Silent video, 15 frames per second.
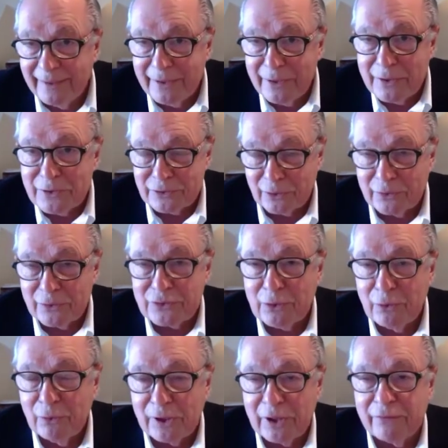So there's
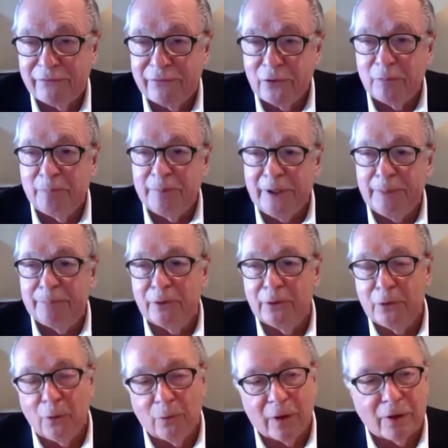only a few people
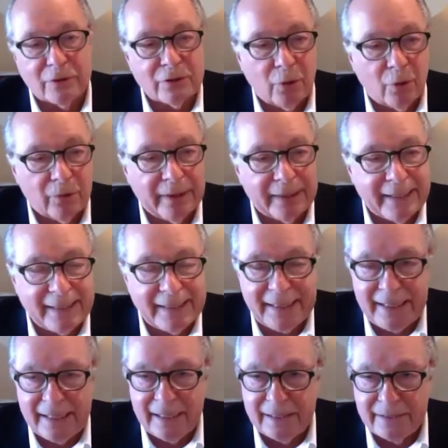who are totally at
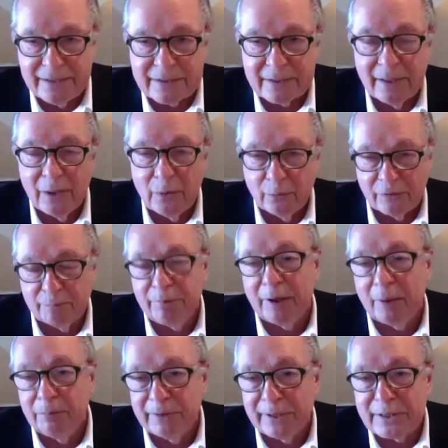ease with
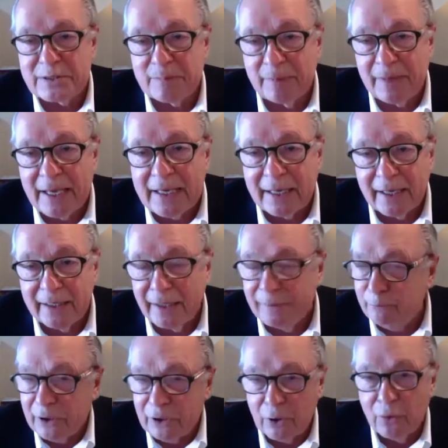public speaking,
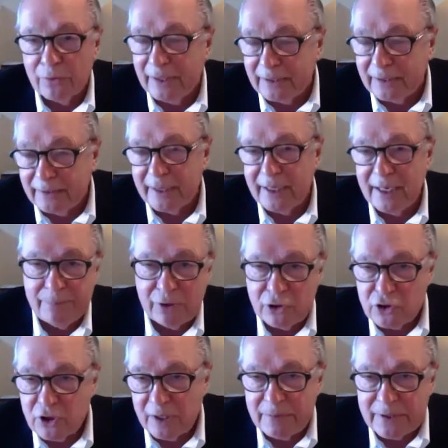and we don't get the
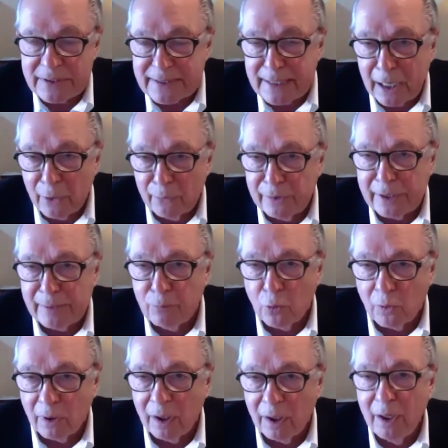heebie-jeebies now
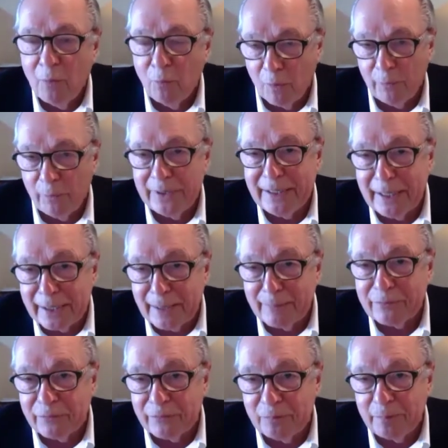anymore when we get
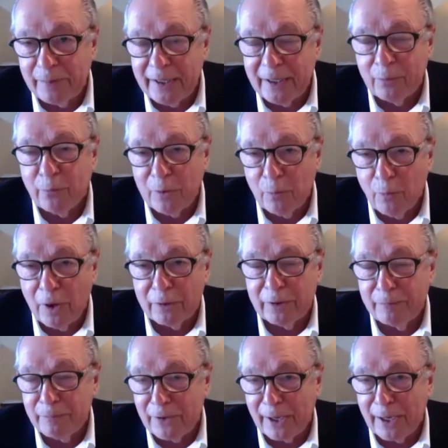up to speak. We
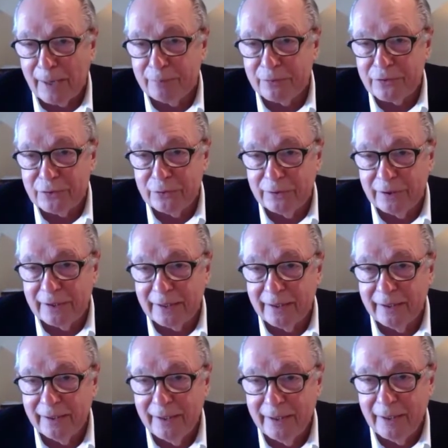welcome the opportunity.
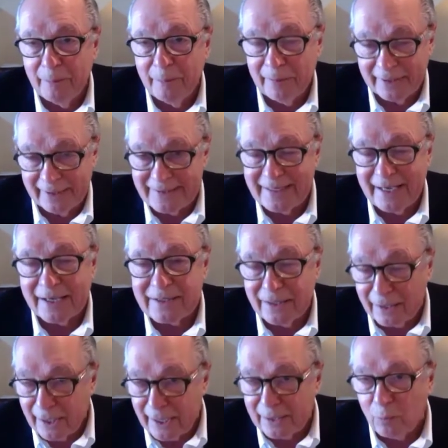But it takes a
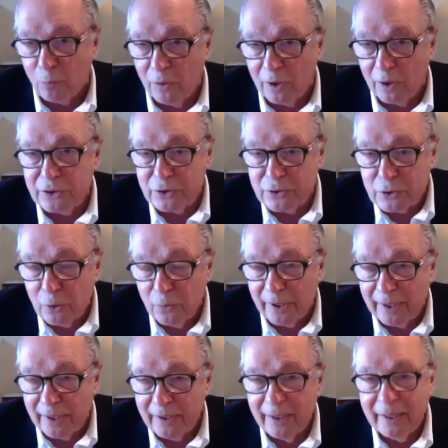lot of work to do
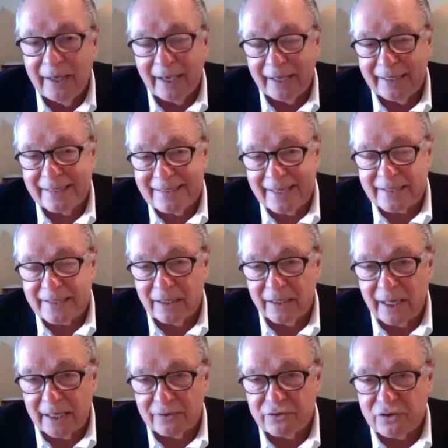it, and it takes a
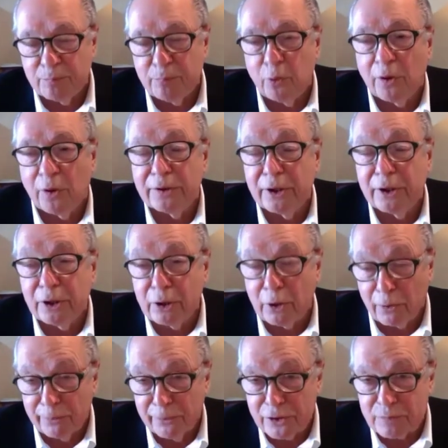lot of support and
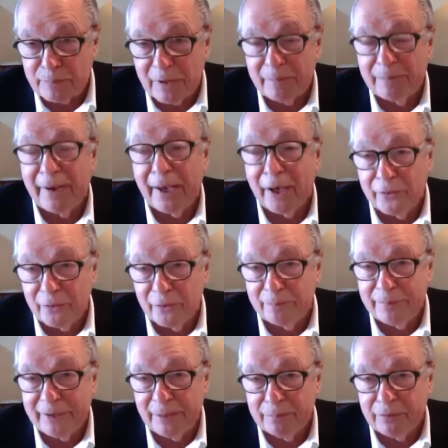encouragement by other
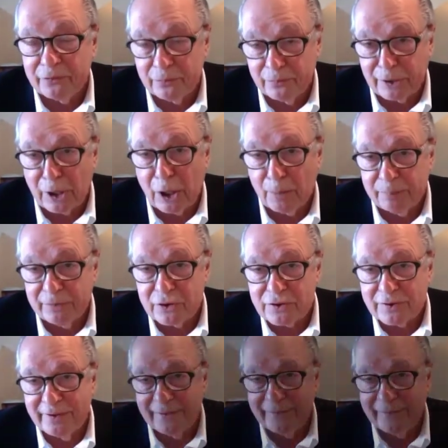people to accomplish it.